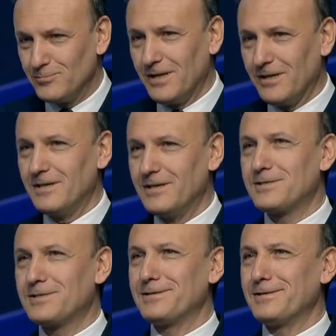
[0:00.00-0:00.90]
Well,
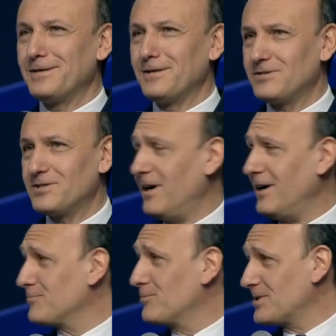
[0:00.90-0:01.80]
it's a
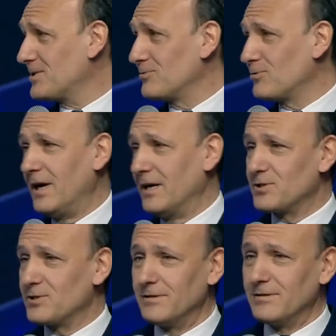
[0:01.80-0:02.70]
hard question to
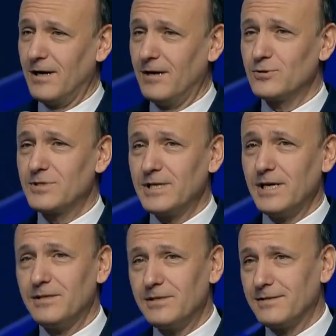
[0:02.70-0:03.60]
answer. I would
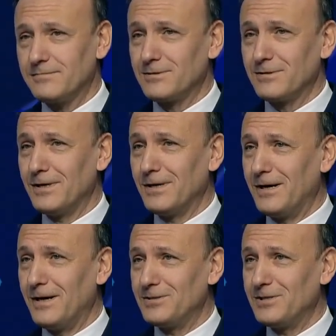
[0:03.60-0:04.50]
say that
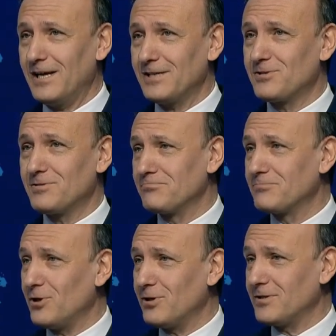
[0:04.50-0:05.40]
in the last
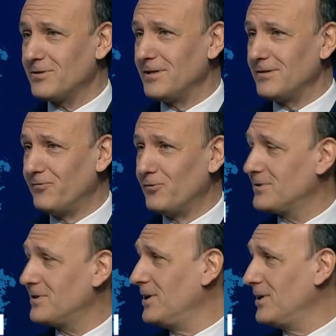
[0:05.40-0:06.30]
30,
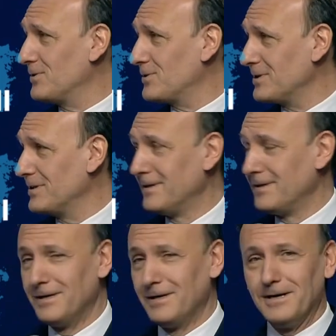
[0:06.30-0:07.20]
40 years,
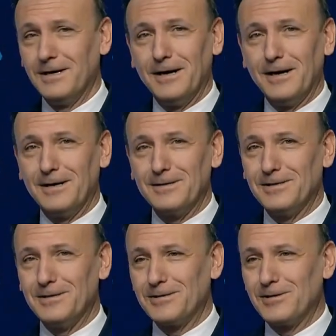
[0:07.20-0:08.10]

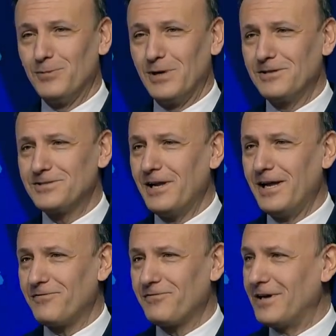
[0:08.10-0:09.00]
the globalist
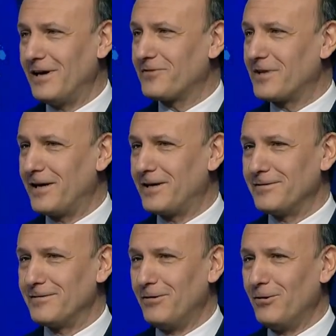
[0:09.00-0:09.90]
left have
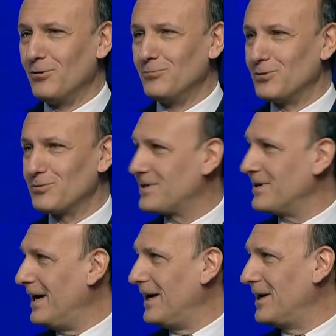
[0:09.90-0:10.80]
taken almost
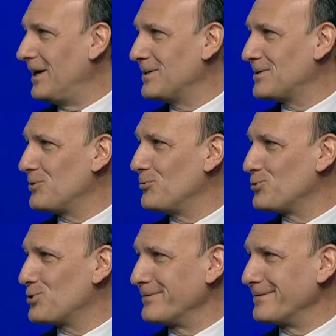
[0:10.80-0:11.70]
any
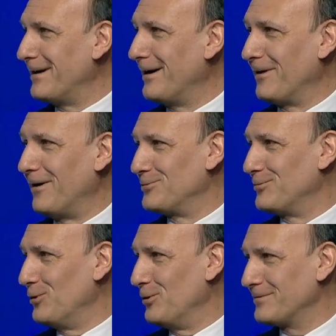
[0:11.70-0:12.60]
institution around the
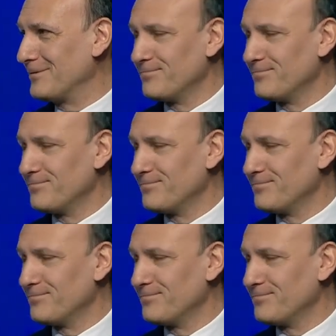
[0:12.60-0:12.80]
world.